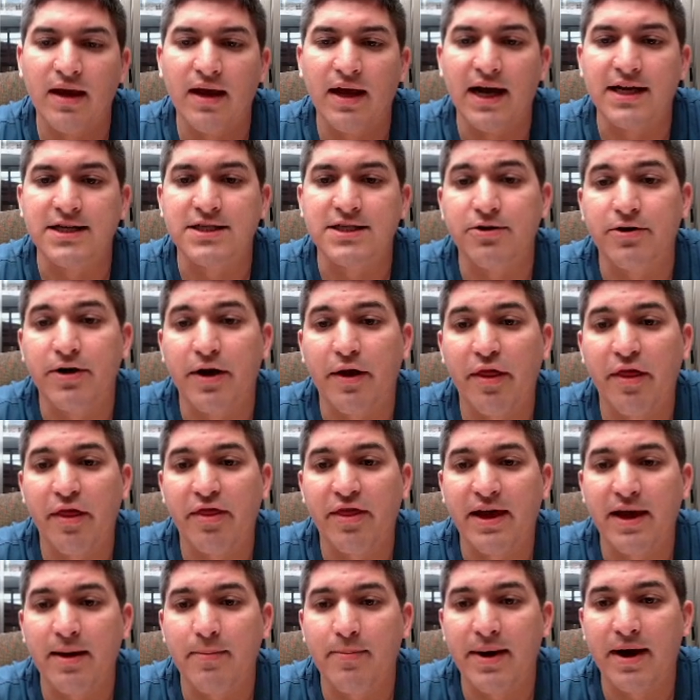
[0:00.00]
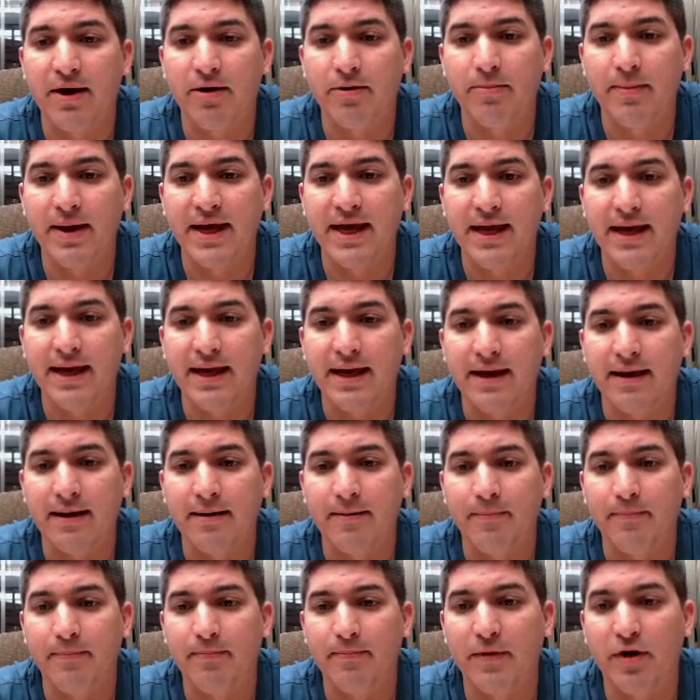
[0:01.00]
And so another thing about
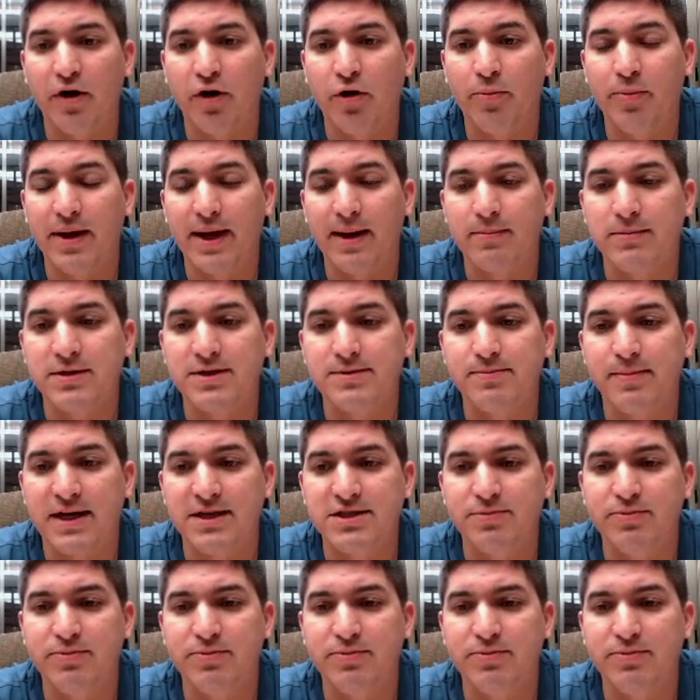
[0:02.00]
making OPMs mass